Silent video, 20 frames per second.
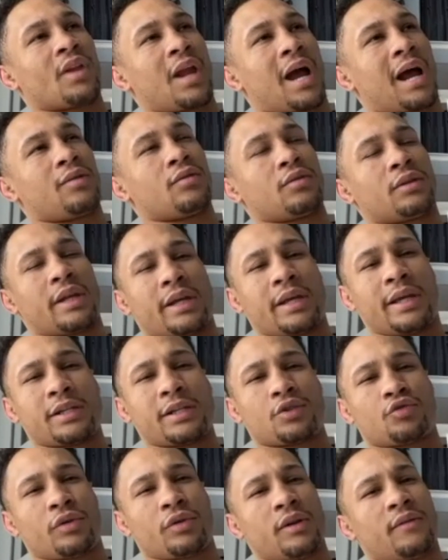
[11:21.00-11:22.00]
I don't think
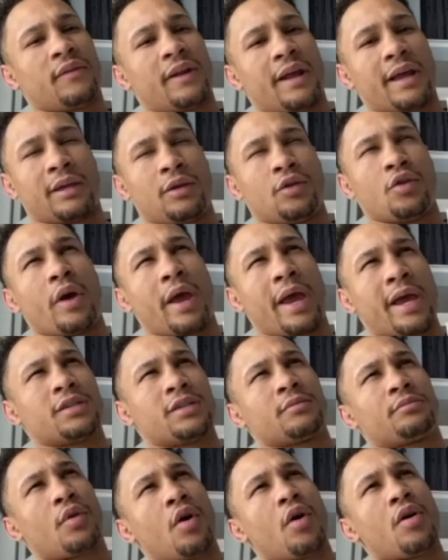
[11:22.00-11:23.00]
his reflex, you know,
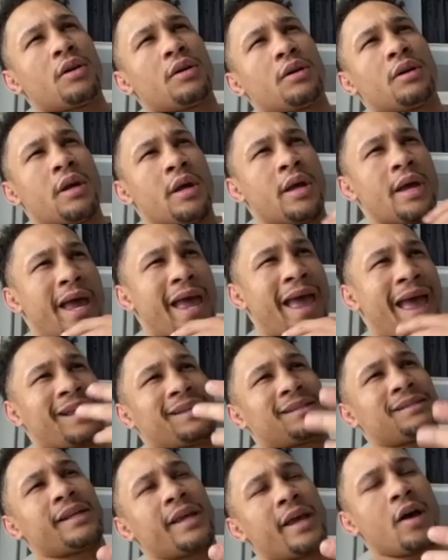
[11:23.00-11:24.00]
Adrien Broner
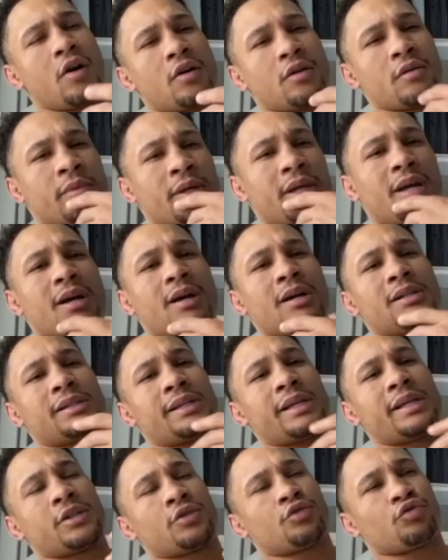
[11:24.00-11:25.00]
excelled because
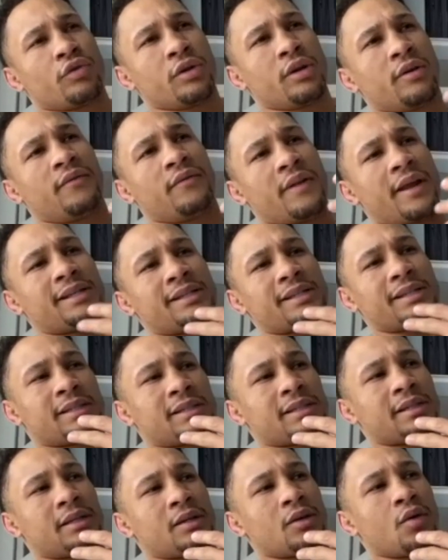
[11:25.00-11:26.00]
his
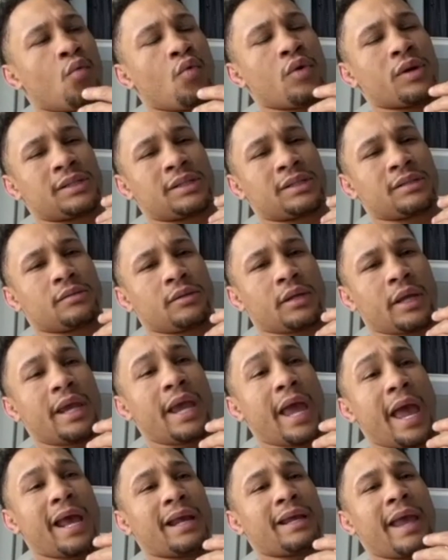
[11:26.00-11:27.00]
reflexes was,
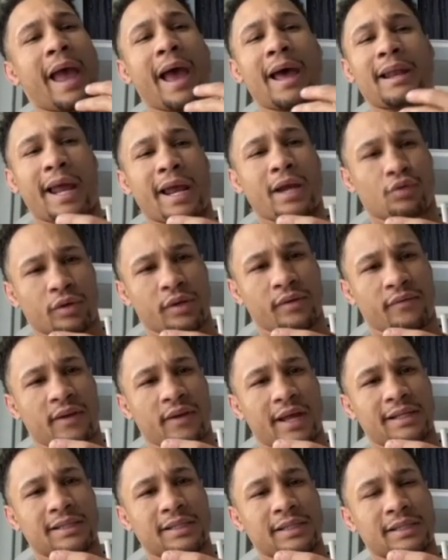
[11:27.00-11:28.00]
he had cat-like
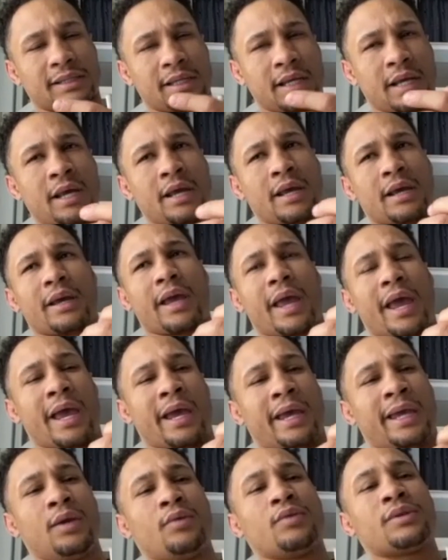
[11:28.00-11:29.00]
reflexes.
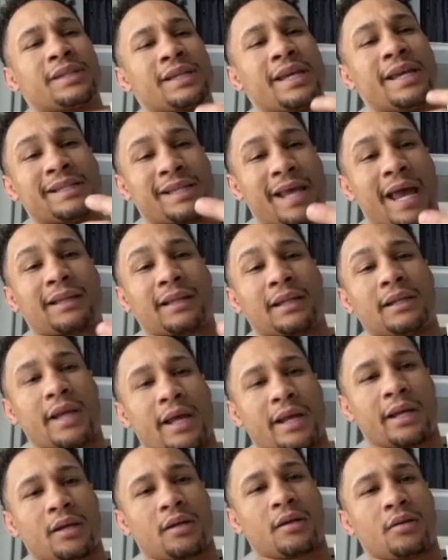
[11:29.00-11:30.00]
And he was he's
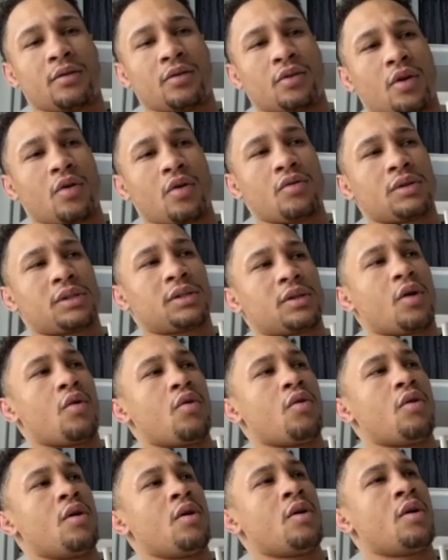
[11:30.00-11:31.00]
athletic, you know,
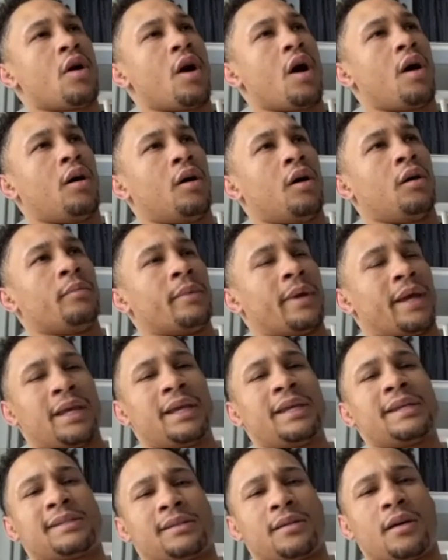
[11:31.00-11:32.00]
so, um, and
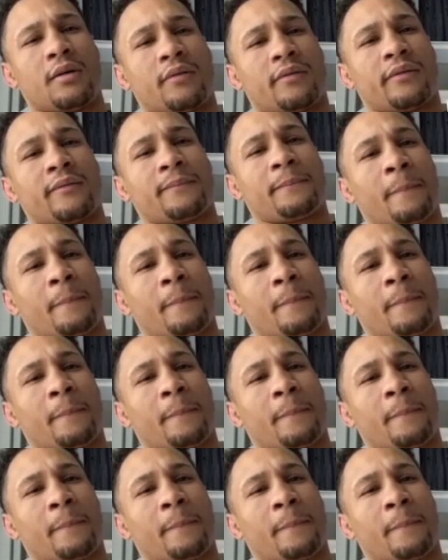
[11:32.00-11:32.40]
he's tough.